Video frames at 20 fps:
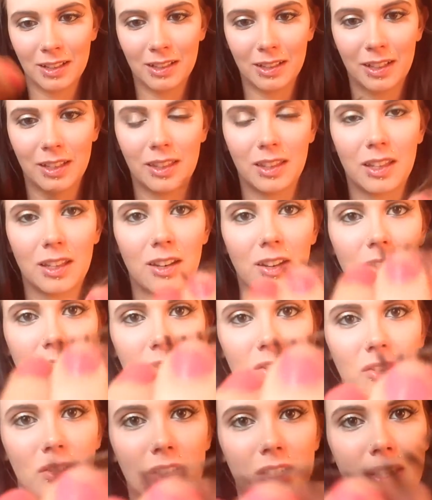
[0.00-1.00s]
Clean that off
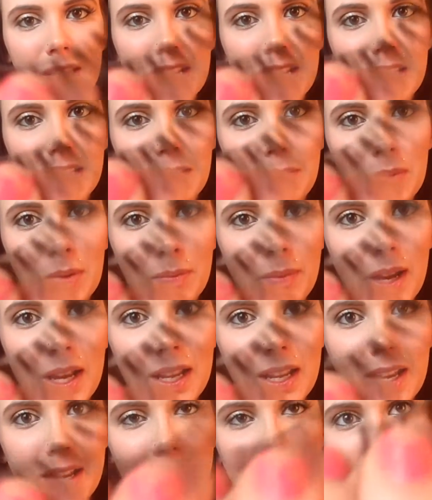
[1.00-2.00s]
so it doesn't end up in
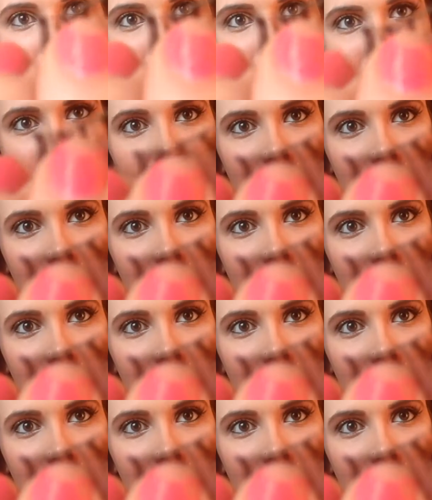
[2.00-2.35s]
my eye.